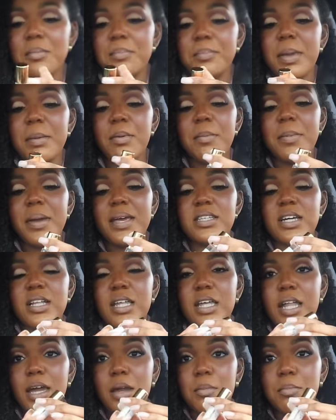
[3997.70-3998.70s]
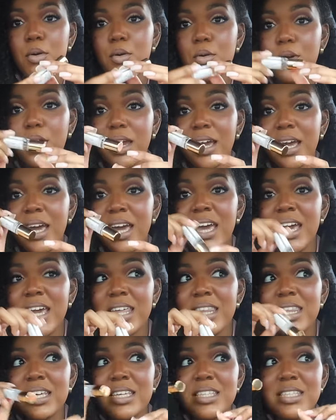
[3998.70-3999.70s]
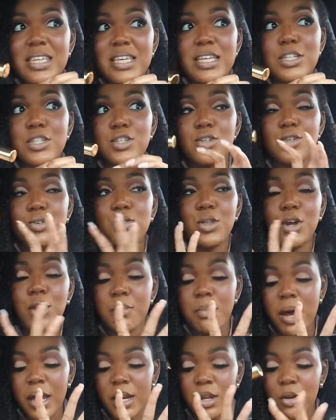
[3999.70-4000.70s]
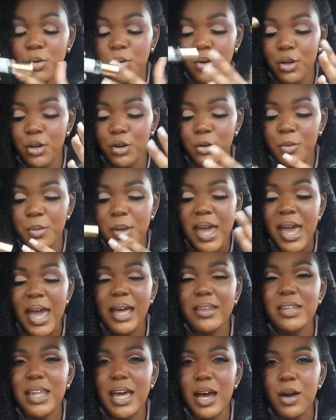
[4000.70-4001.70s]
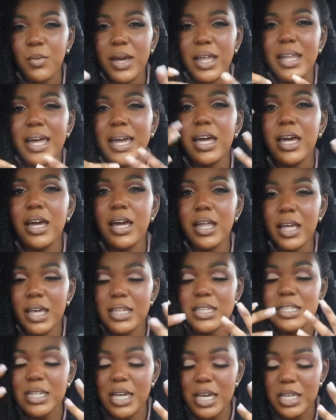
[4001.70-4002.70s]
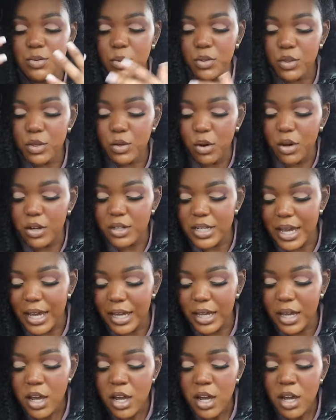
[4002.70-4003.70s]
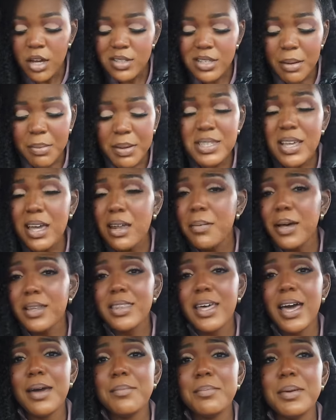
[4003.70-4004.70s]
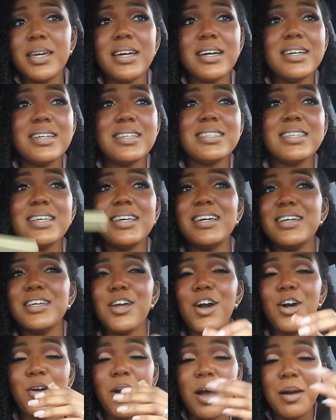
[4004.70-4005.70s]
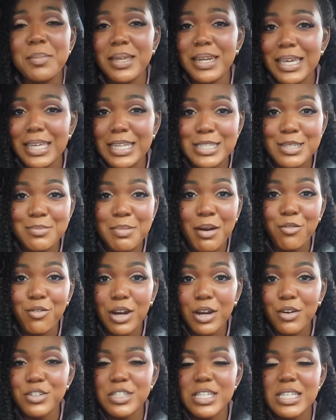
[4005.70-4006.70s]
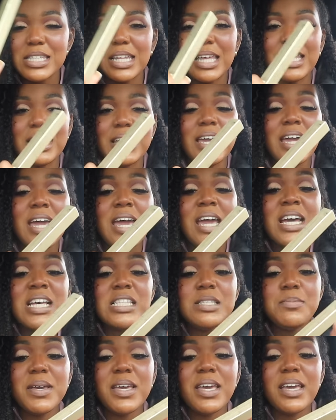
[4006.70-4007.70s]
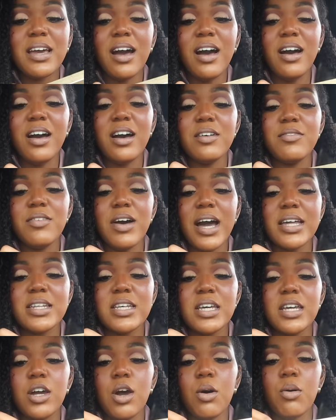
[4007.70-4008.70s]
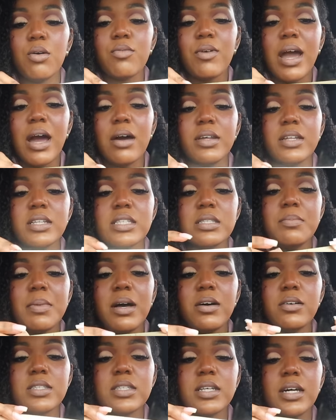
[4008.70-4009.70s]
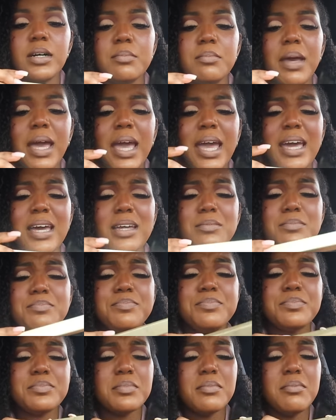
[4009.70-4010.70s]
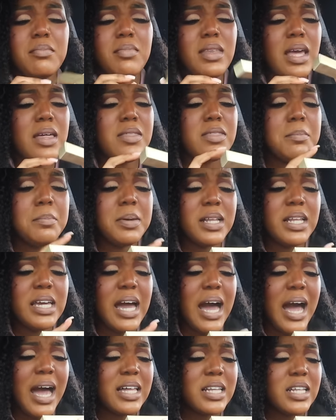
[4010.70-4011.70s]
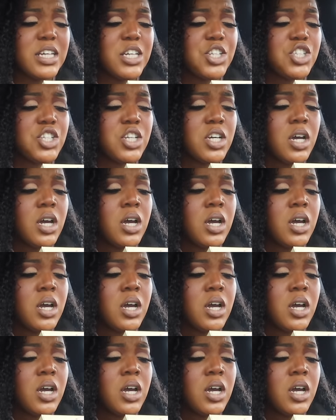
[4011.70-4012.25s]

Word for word: people are basically like pouring this into their body oil. And then that way, like it stays with you all day. So I'm excited about that because y'all know I've been into my fragrances lately. Speaking of, I did go around and smell some, and the Billie Eilish